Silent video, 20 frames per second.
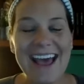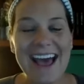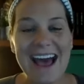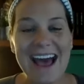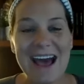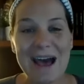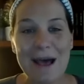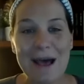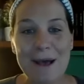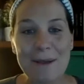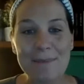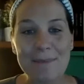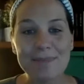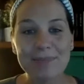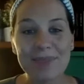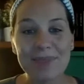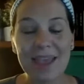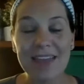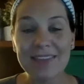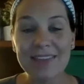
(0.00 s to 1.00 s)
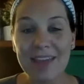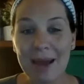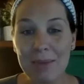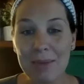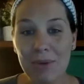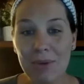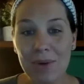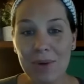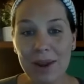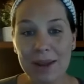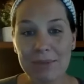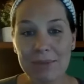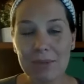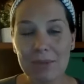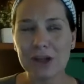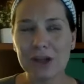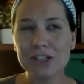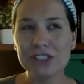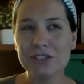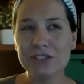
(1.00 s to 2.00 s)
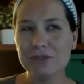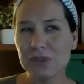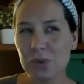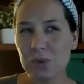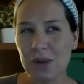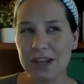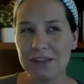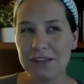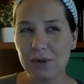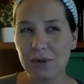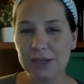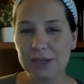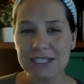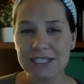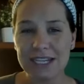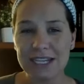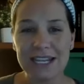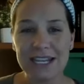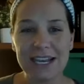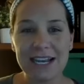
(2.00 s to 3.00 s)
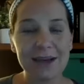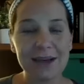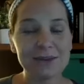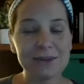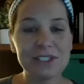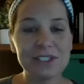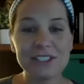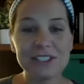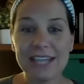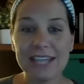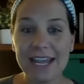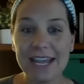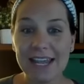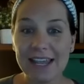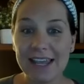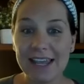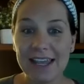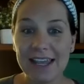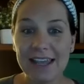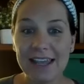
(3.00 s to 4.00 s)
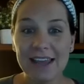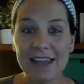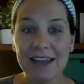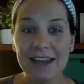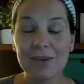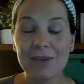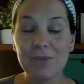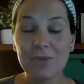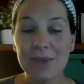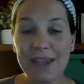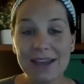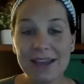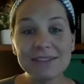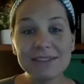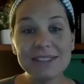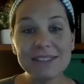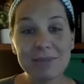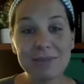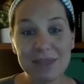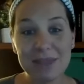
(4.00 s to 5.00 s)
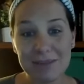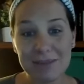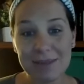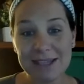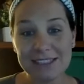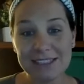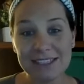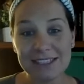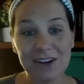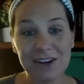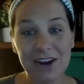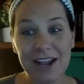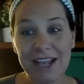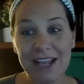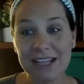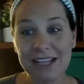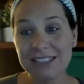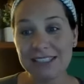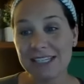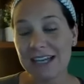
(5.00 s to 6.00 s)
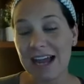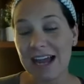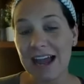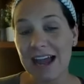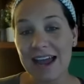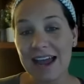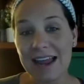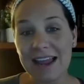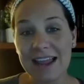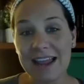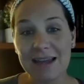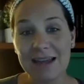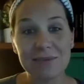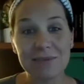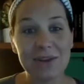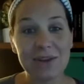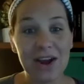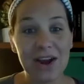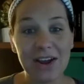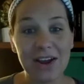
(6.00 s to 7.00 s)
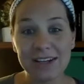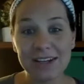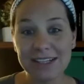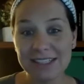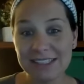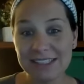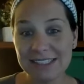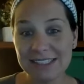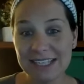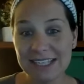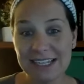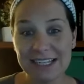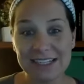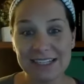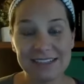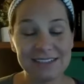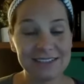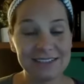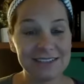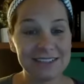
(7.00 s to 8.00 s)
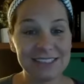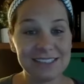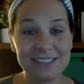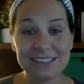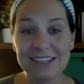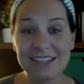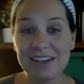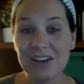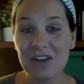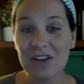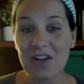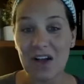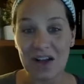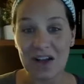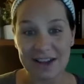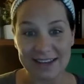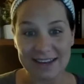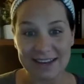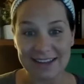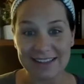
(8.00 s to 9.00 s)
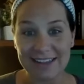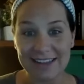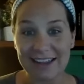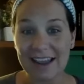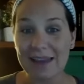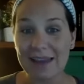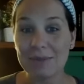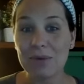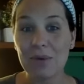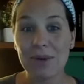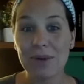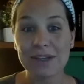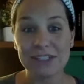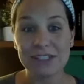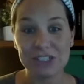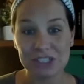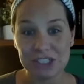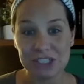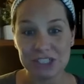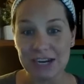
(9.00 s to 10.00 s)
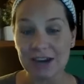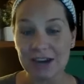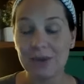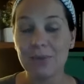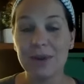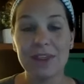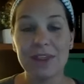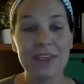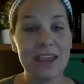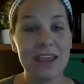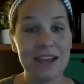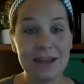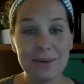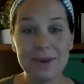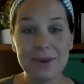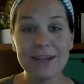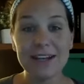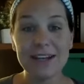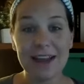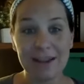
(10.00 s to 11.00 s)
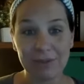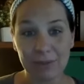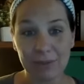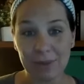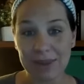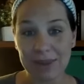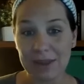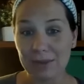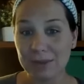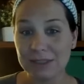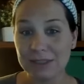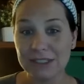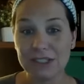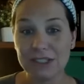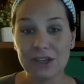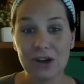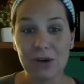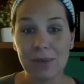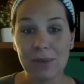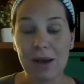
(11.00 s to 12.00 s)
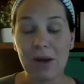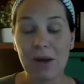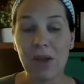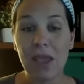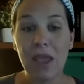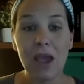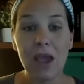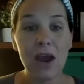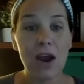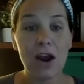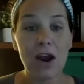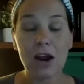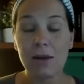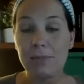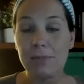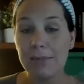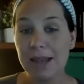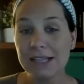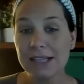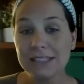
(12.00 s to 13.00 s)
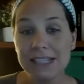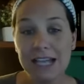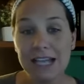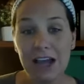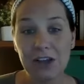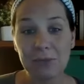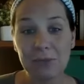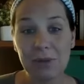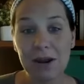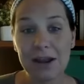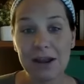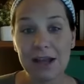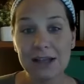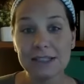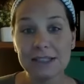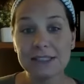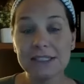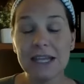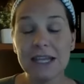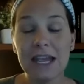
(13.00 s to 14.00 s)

um, at that point, March of 2014, I was just like, we have something amazing in our hands, and I am not going to sit still on it. Like, I'm going to share with anyone and everyone that wants to know about our amazing health products